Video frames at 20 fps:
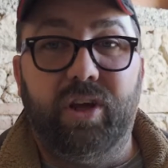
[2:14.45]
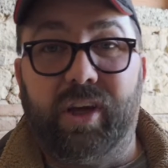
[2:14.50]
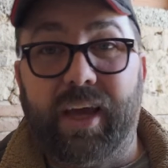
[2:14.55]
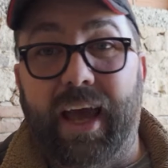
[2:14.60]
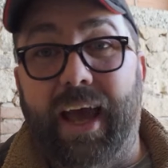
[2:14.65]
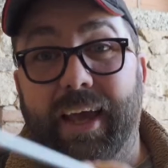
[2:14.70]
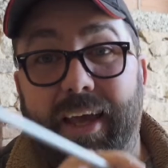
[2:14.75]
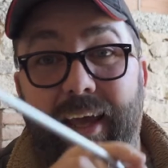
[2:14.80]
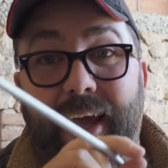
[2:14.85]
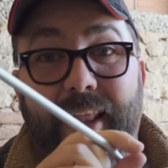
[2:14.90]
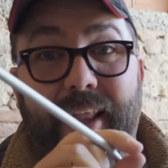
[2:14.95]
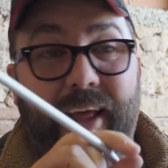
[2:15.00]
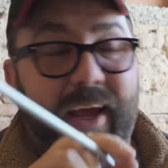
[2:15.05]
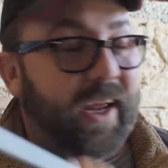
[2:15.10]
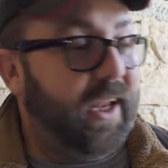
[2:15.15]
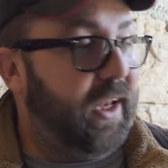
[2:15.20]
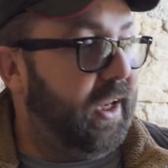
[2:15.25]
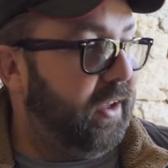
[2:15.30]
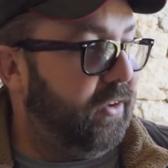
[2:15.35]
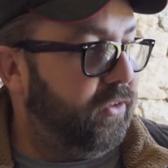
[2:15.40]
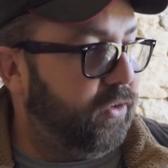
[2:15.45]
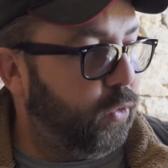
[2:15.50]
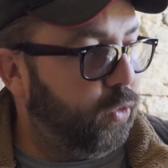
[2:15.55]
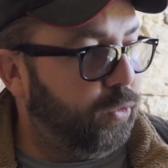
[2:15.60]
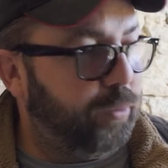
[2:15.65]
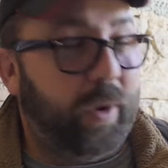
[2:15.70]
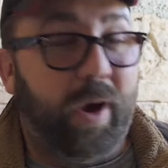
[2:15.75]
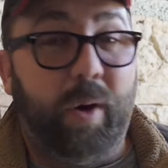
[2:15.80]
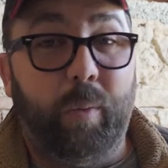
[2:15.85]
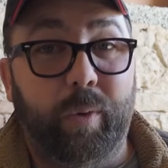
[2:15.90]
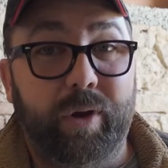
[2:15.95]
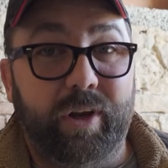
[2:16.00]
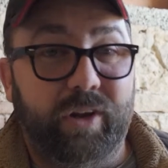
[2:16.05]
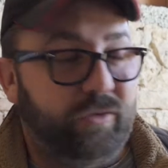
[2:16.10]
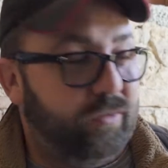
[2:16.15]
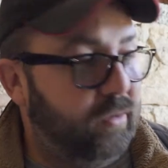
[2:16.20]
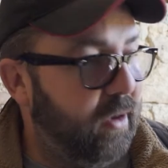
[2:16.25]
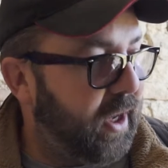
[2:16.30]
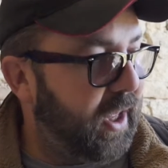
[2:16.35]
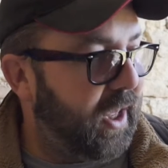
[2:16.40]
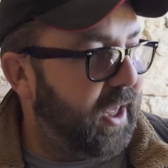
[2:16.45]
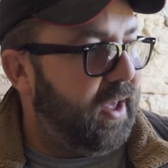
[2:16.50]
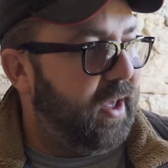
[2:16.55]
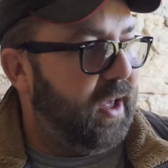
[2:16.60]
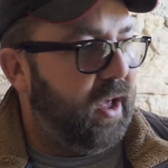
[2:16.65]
you can get that in the exhaust pipe when it's ready.